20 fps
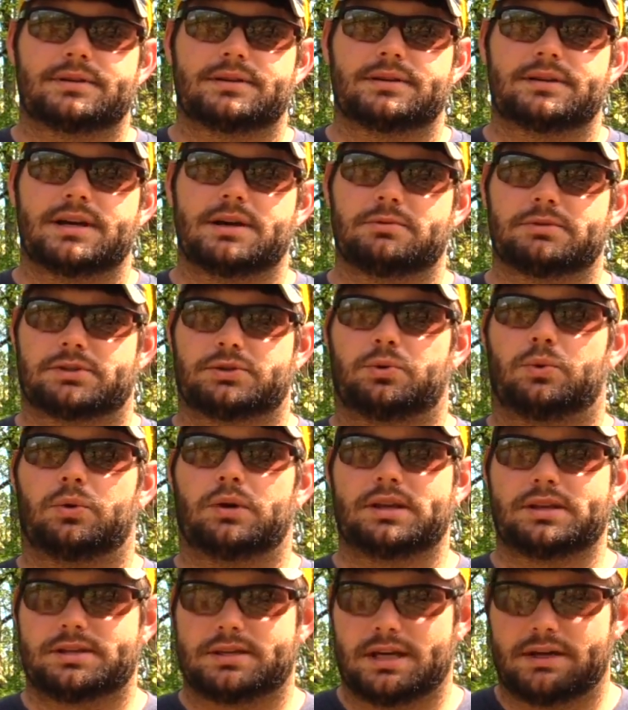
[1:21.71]
it was
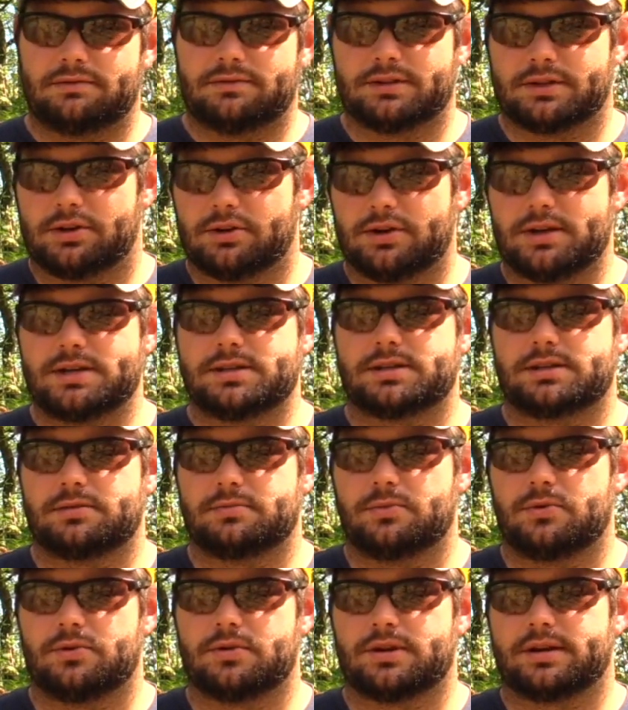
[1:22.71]
27 degrees in the
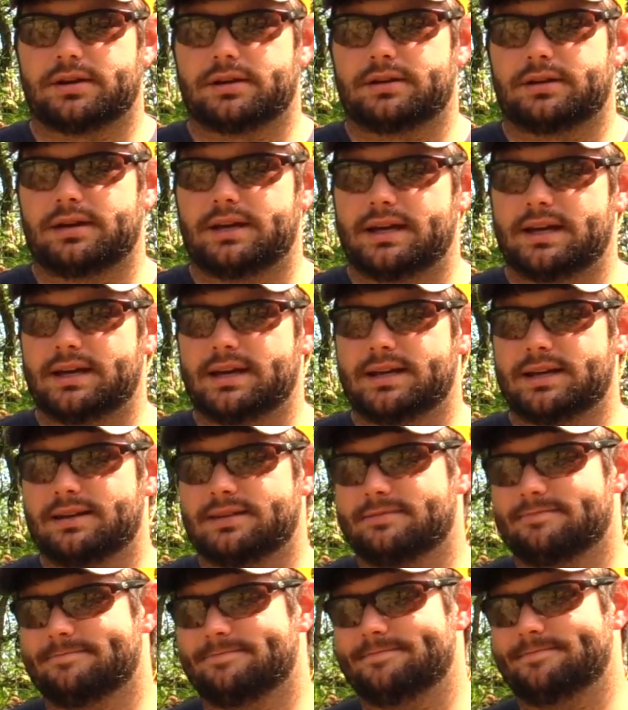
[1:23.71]
morning
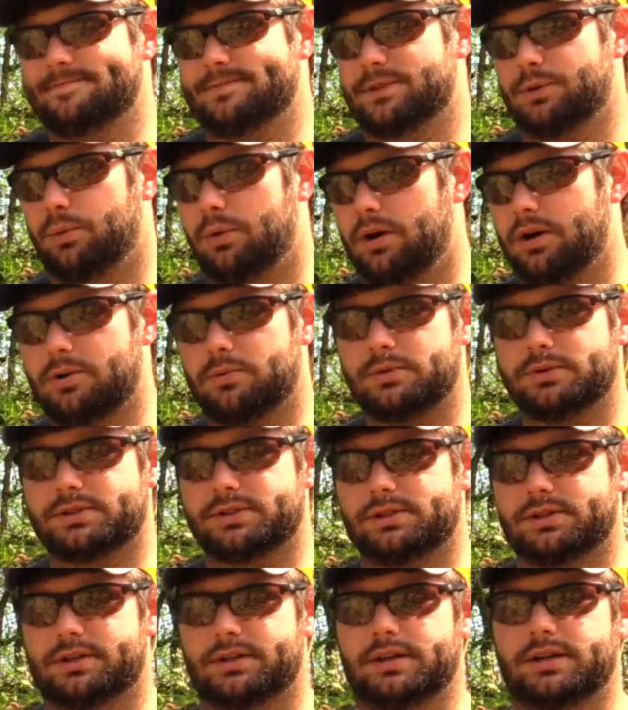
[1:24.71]
and the water was
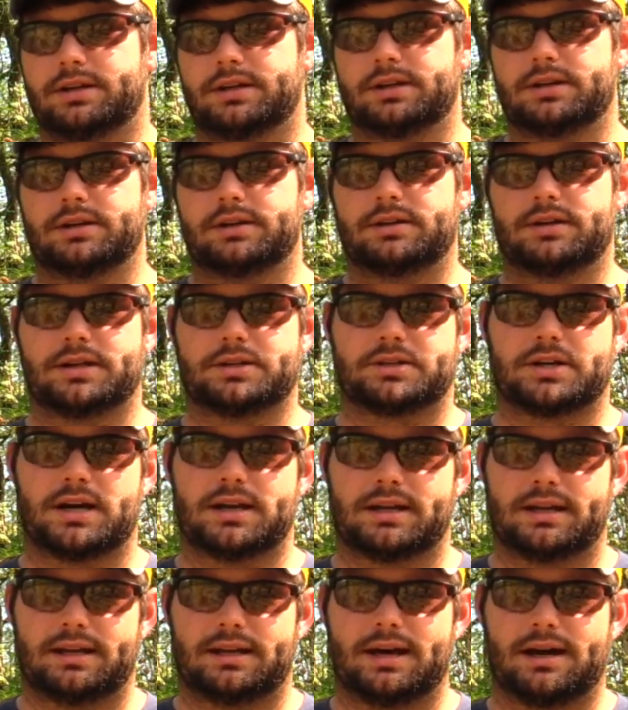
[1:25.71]
looking good, and I try
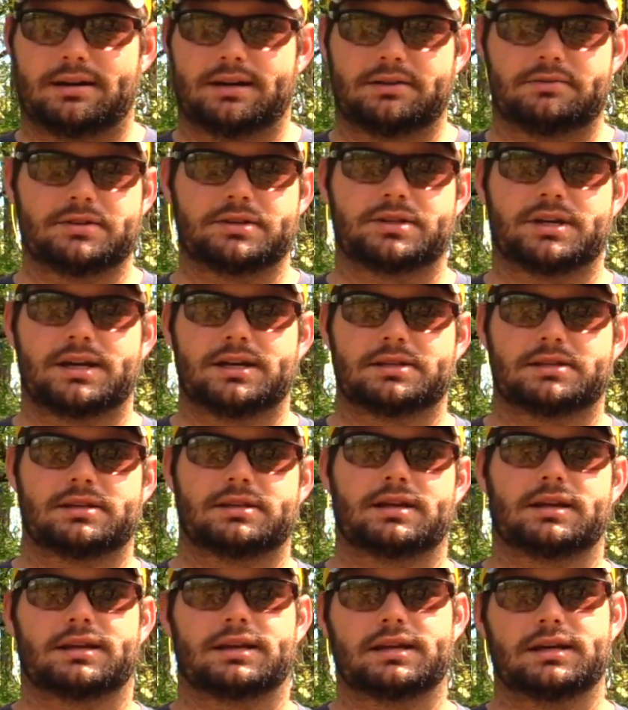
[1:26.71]
to get out every chance
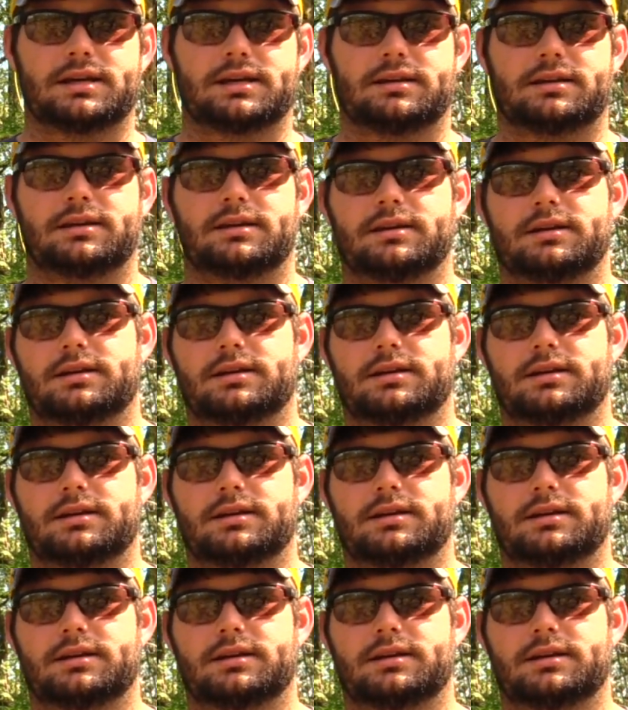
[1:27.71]
that I get,